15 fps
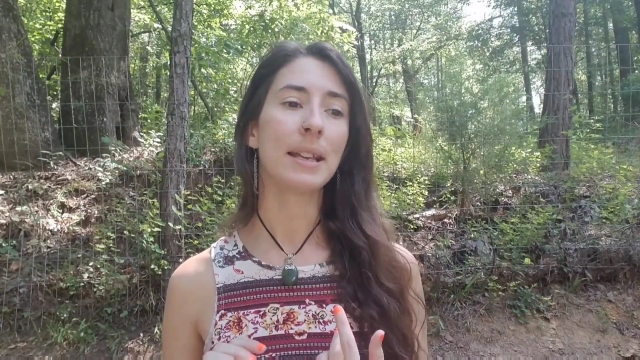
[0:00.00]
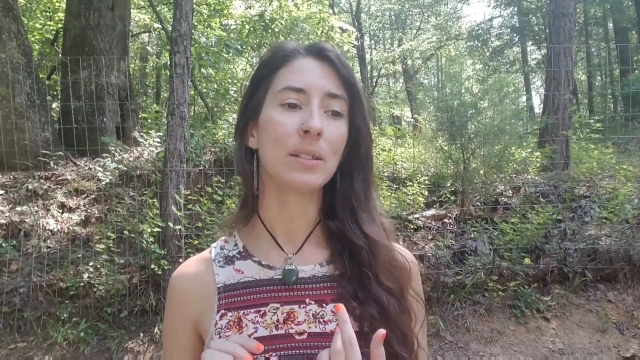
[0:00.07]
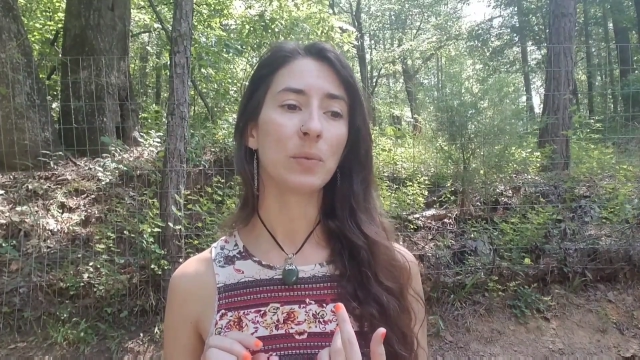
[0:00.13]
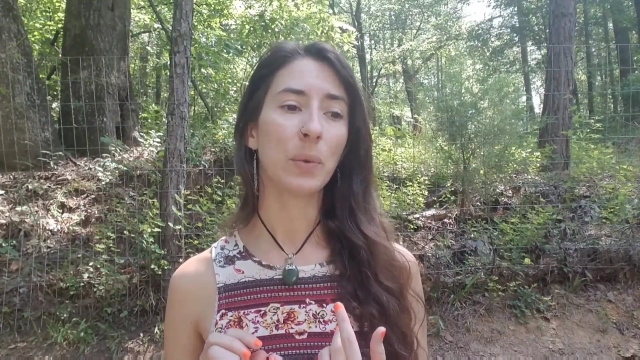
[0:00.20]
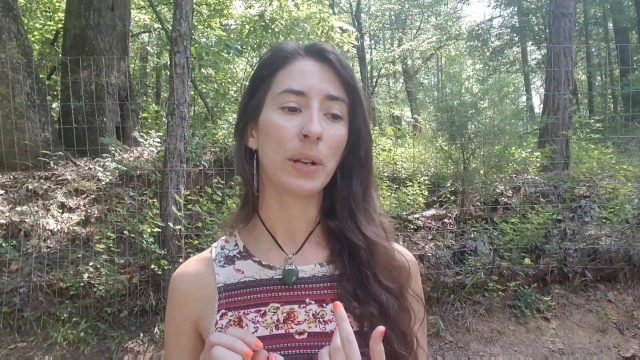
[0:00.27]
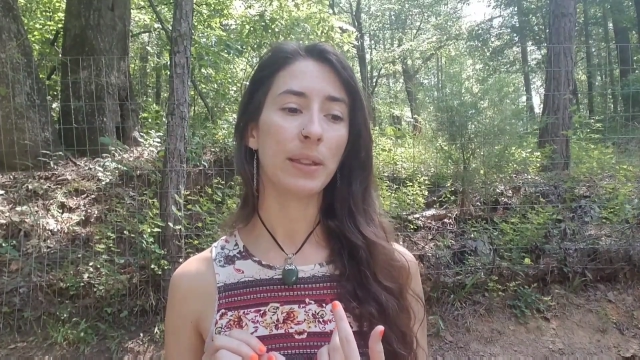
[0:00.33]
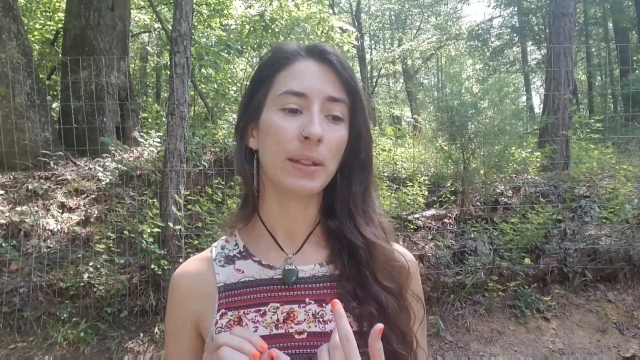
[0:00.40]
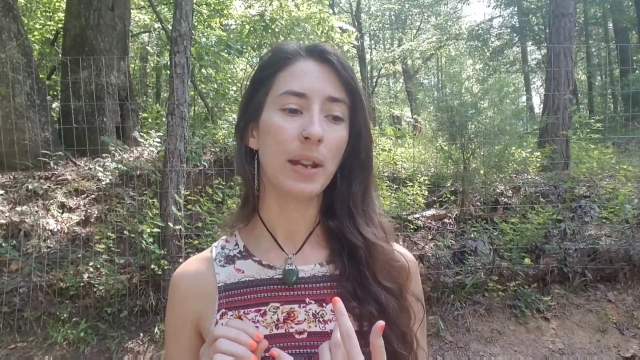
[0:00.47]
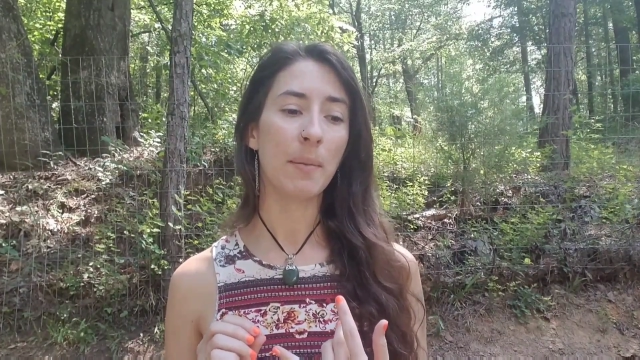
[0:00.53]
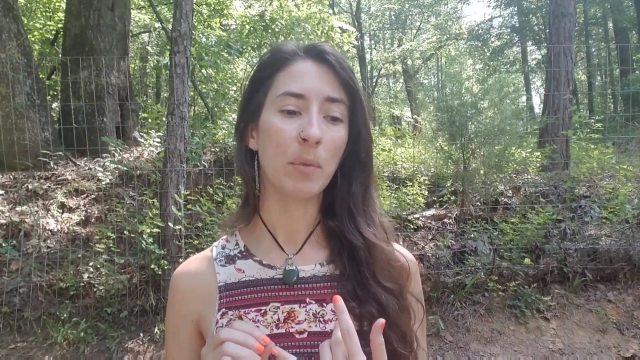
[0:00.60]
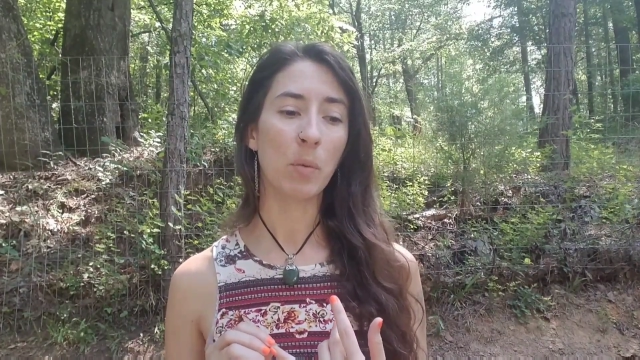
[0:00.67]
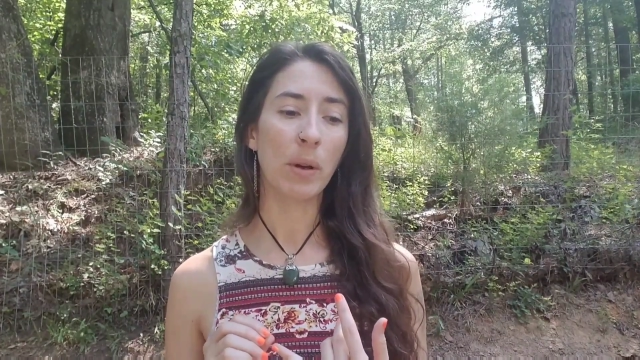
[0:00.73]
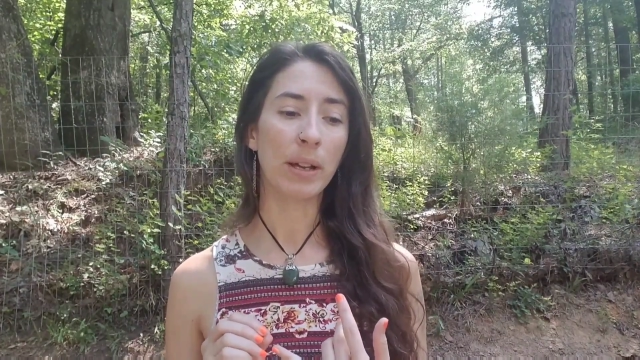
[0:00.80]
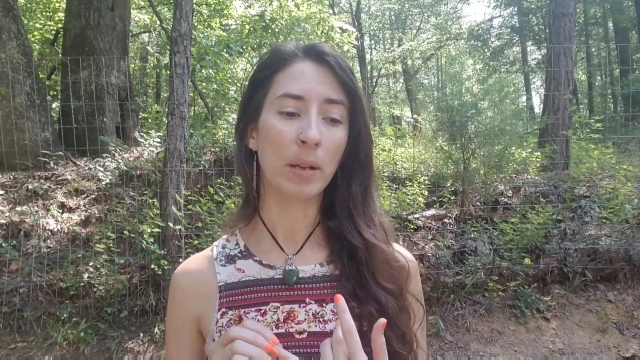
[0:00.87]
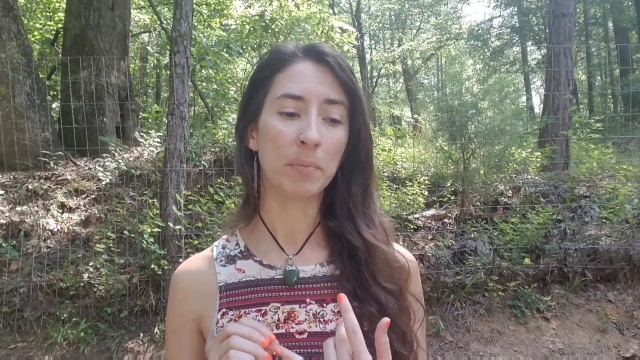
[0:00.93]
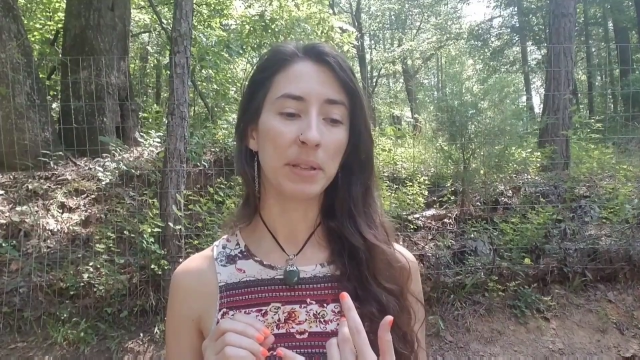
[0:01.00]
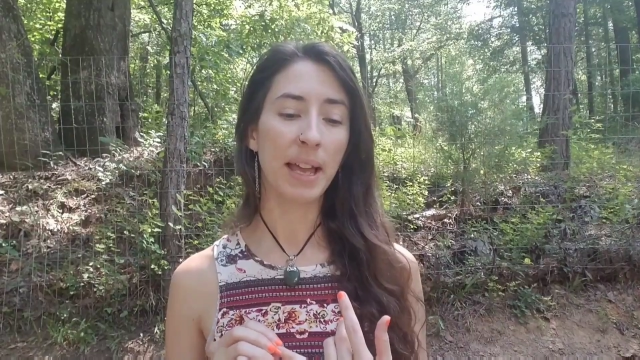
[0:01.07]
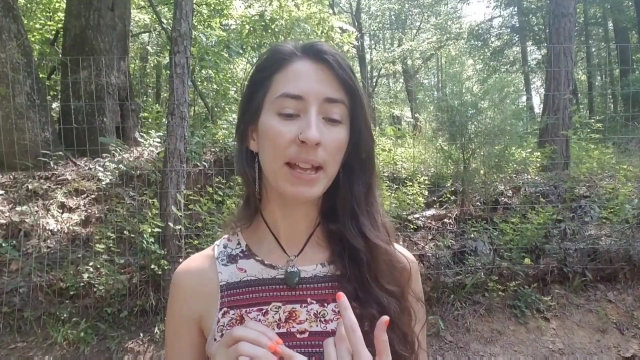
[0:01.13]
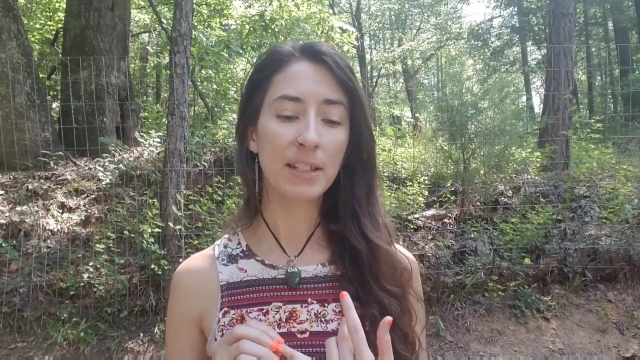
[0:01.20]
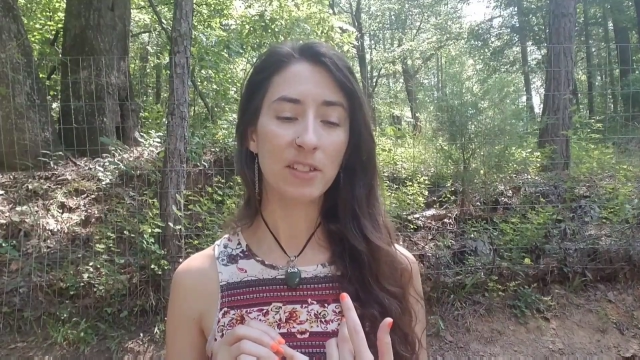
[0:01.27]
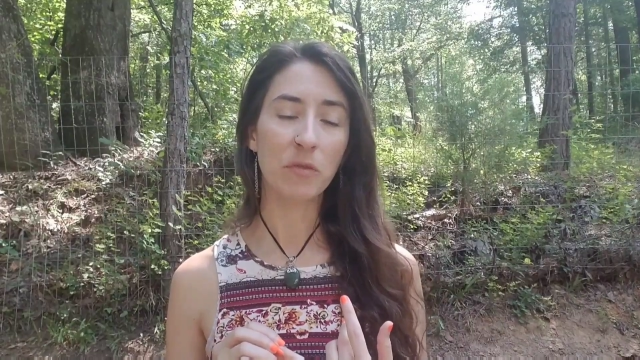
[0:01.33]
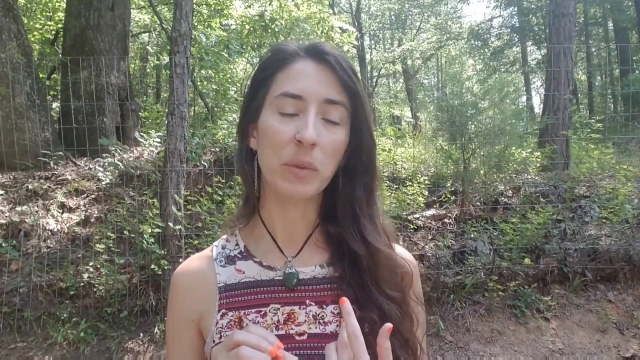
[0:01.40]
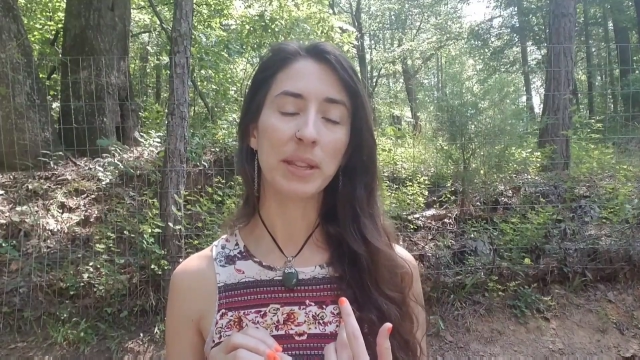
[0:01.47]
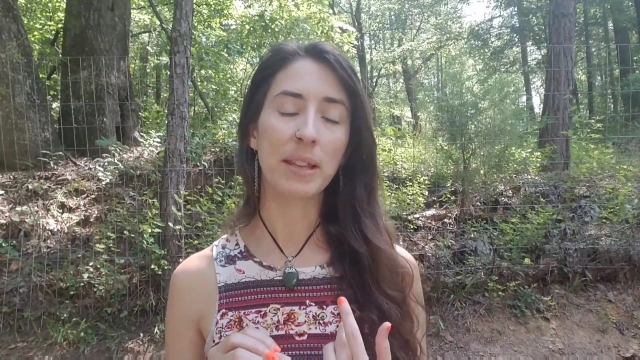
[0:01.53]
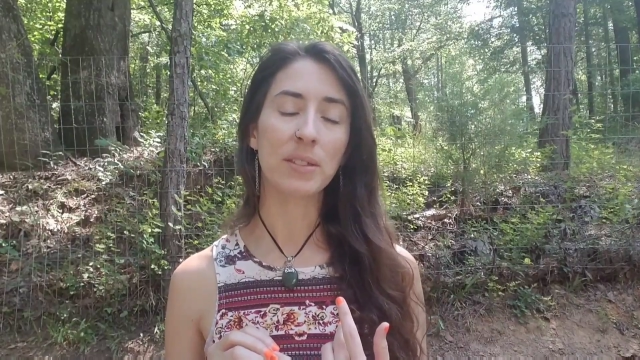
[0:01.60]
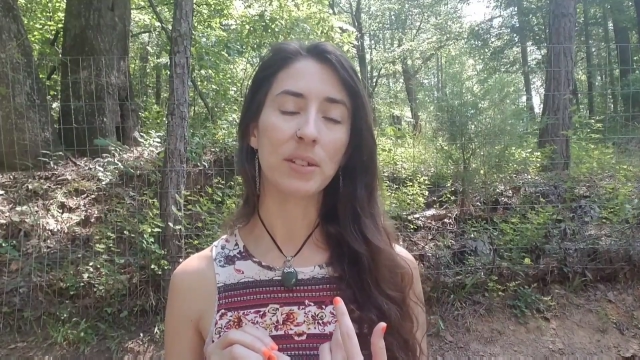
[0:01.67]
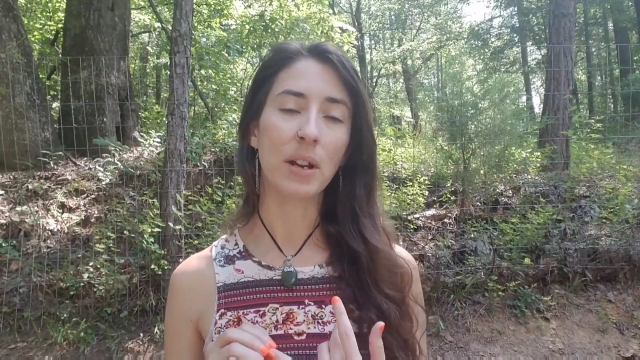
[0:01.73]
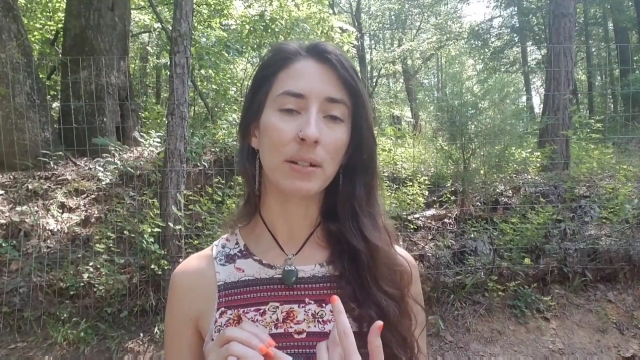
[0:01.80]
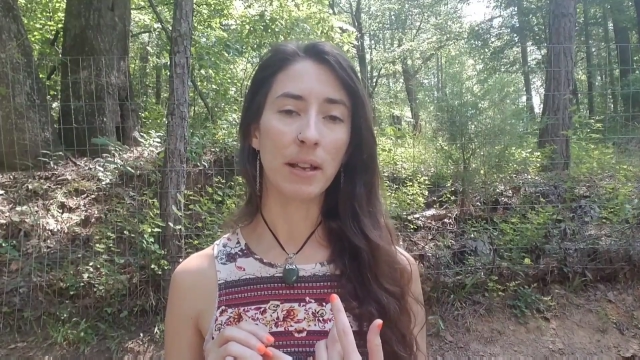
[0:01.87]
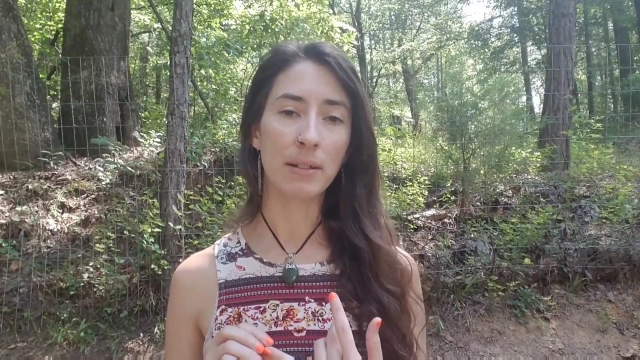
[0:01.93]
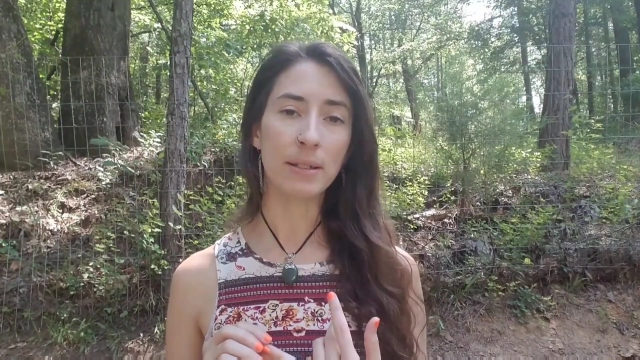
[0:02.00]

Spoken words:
That's one of the number one complaints of when they start